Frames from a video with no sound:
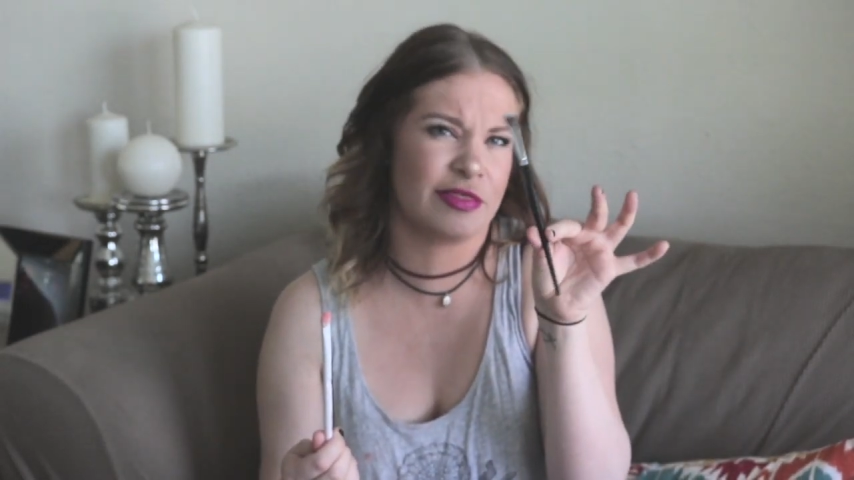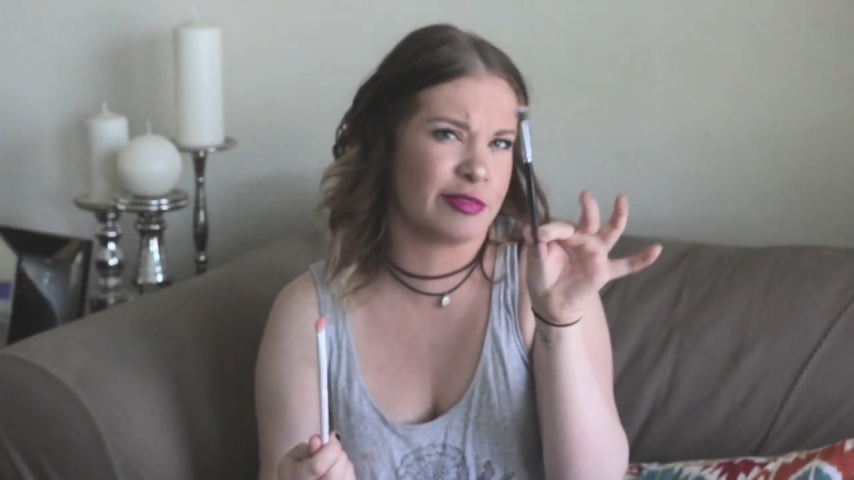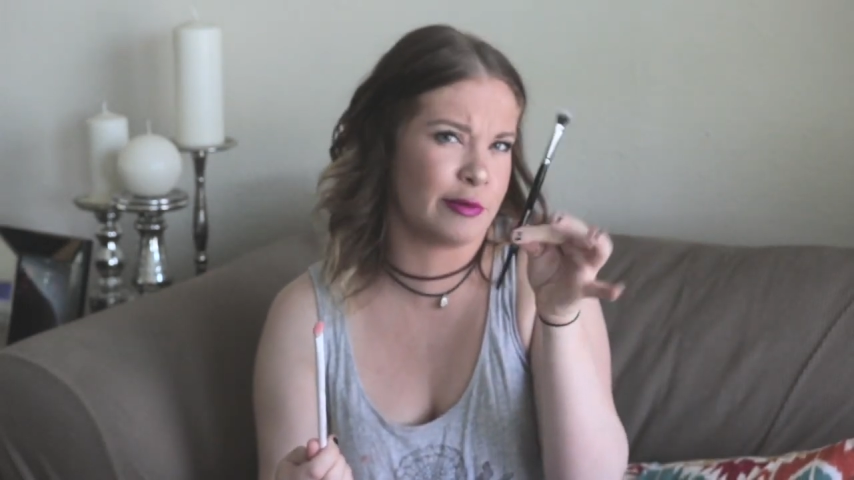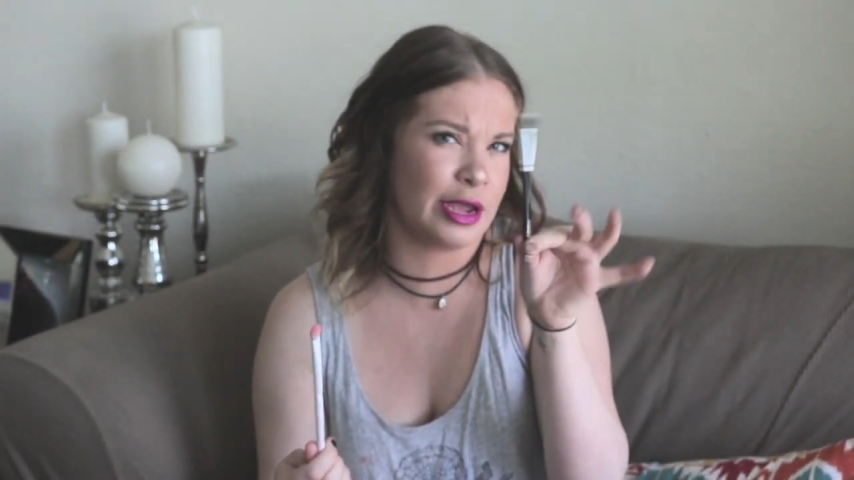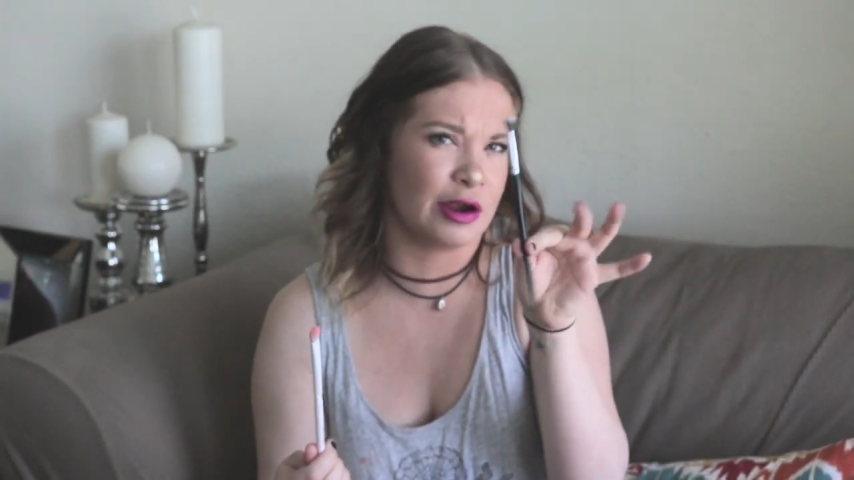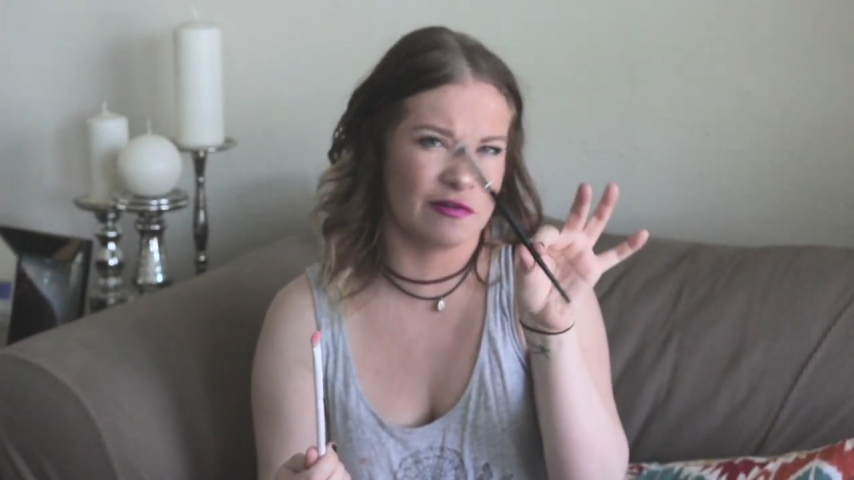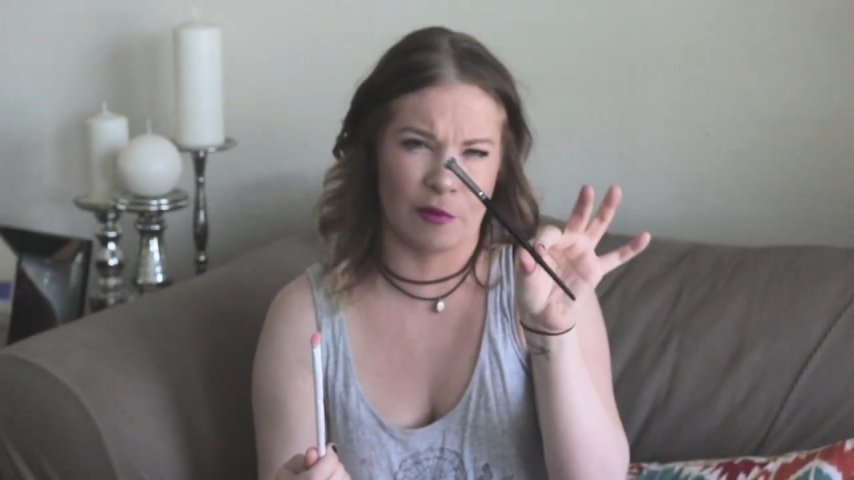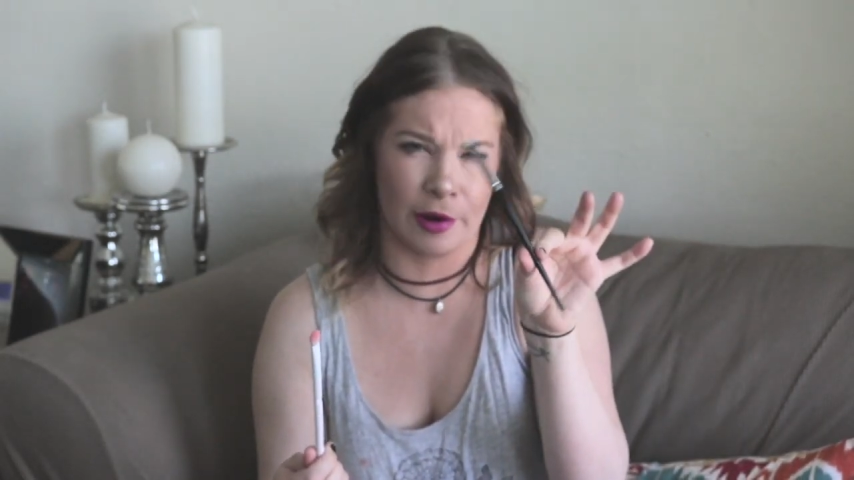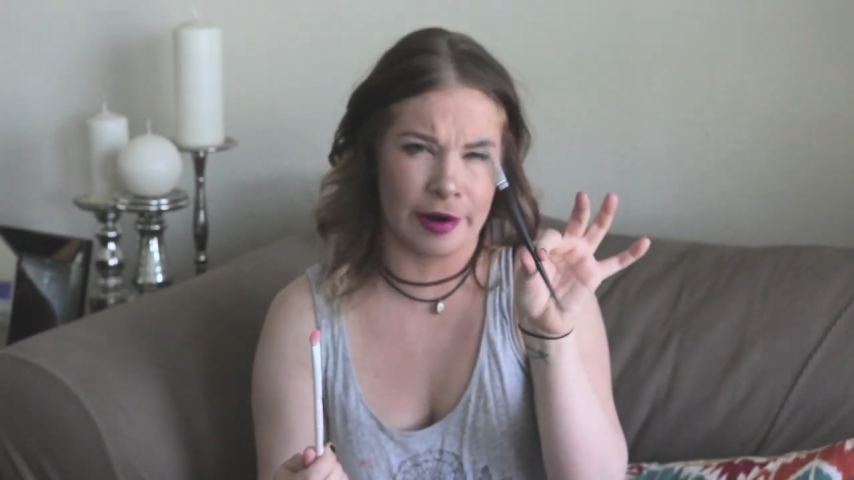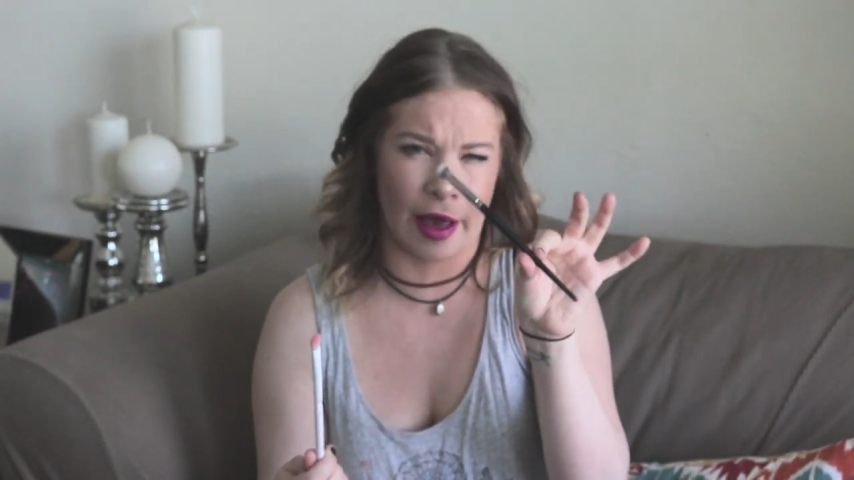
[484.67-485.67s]
$3 or
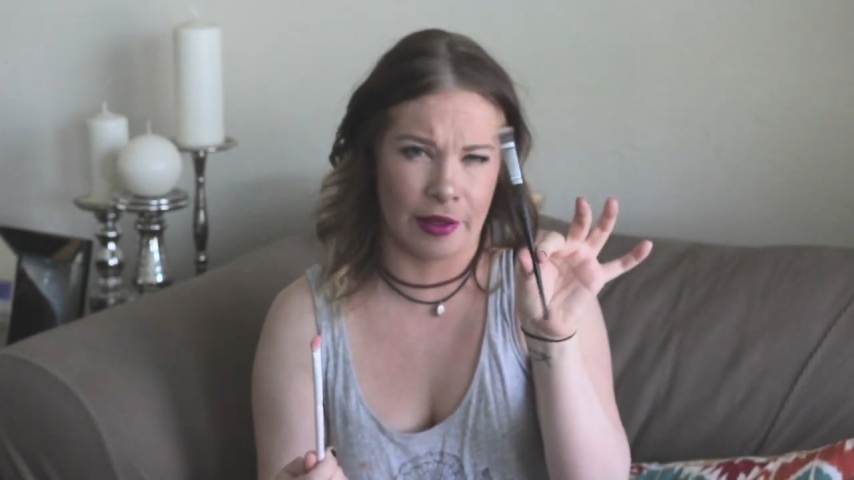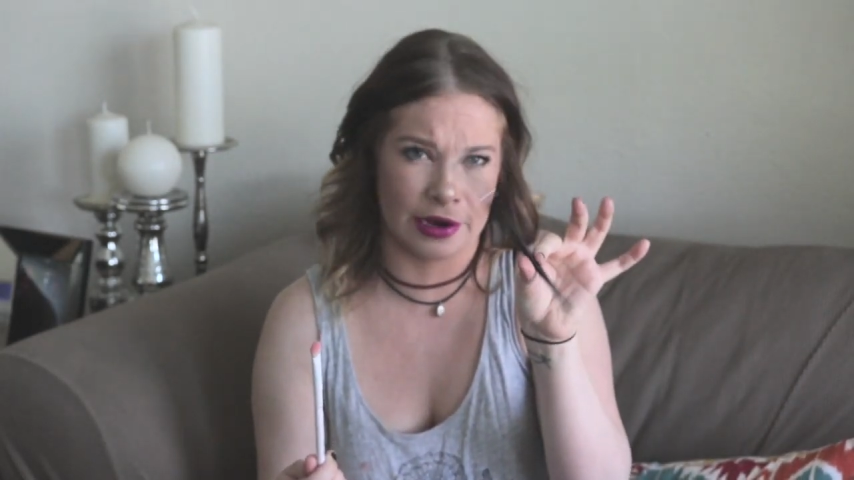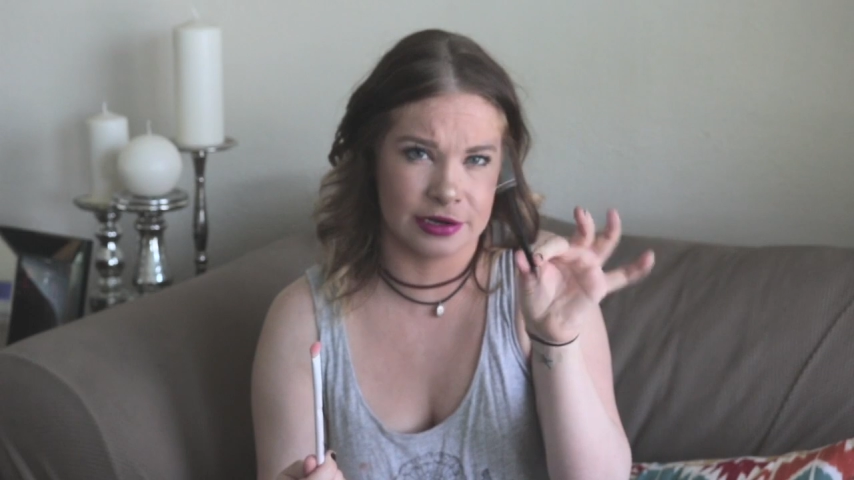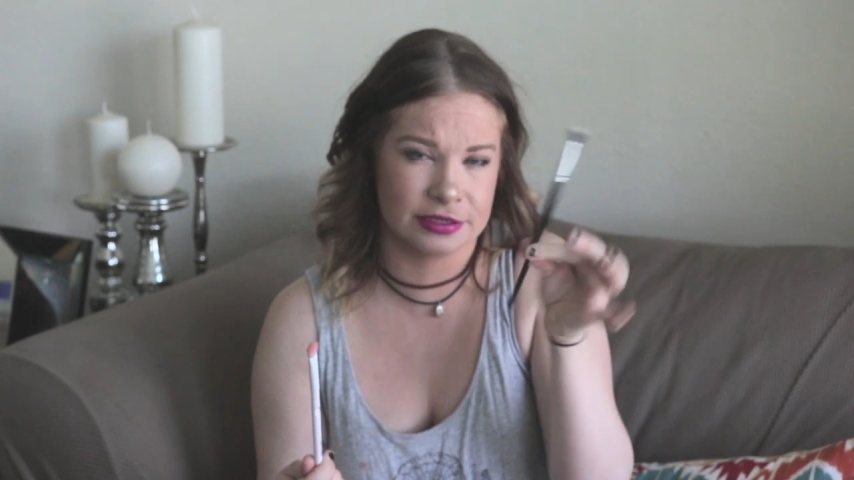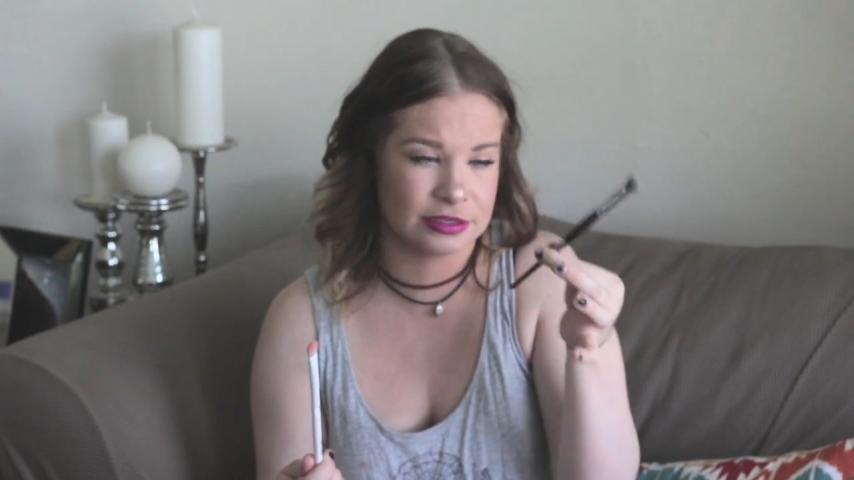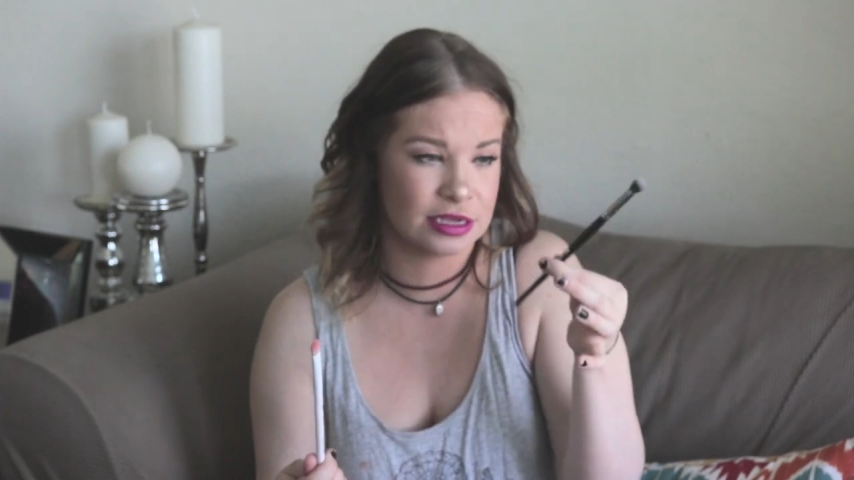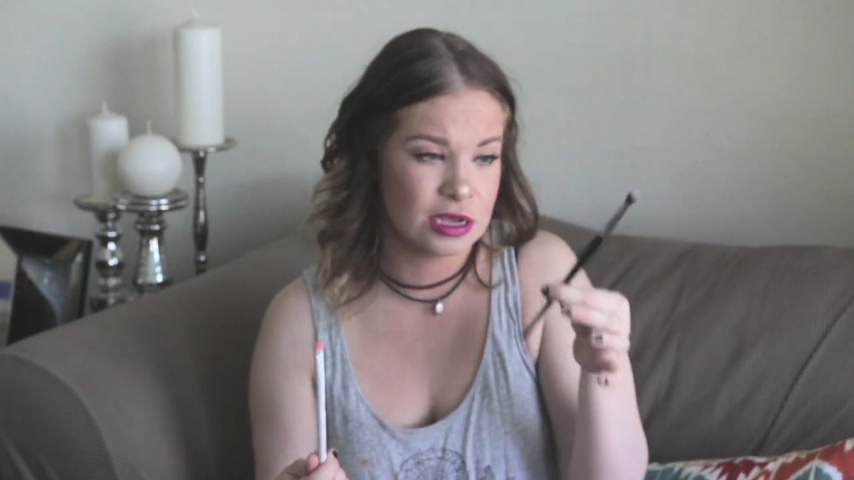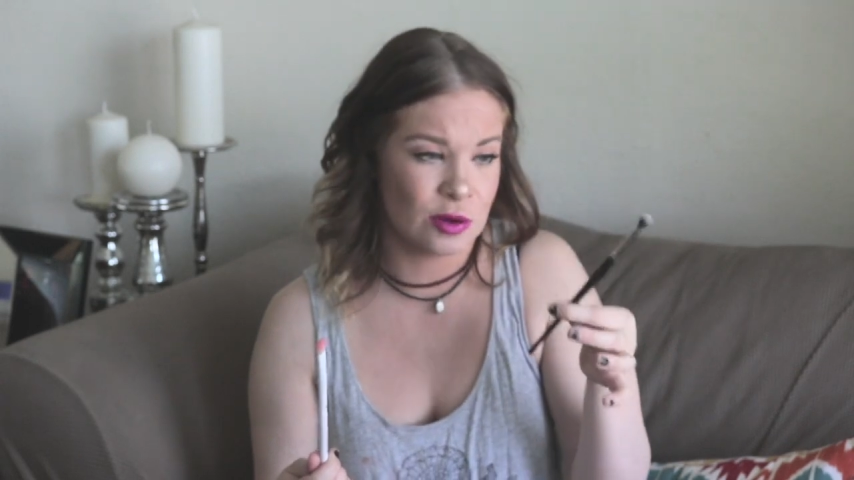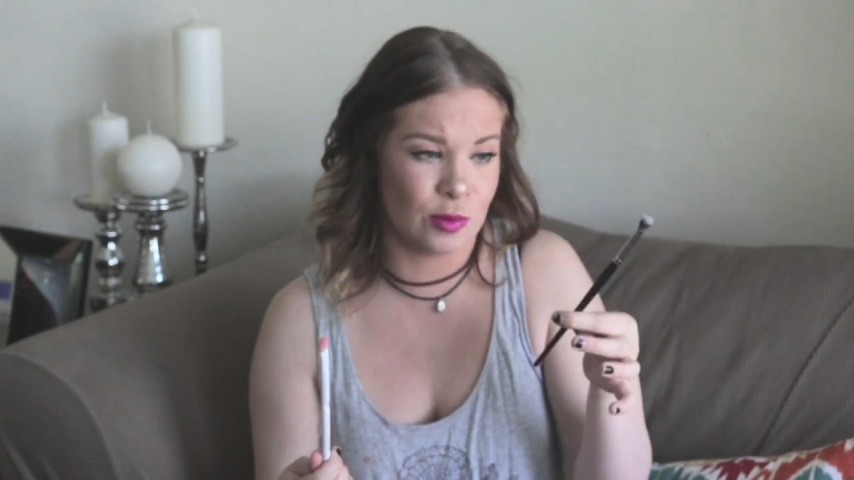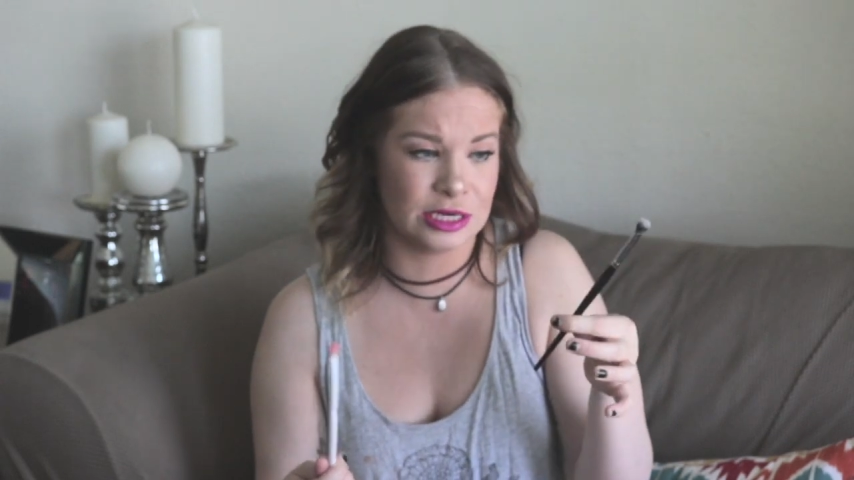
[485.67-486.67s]
$4,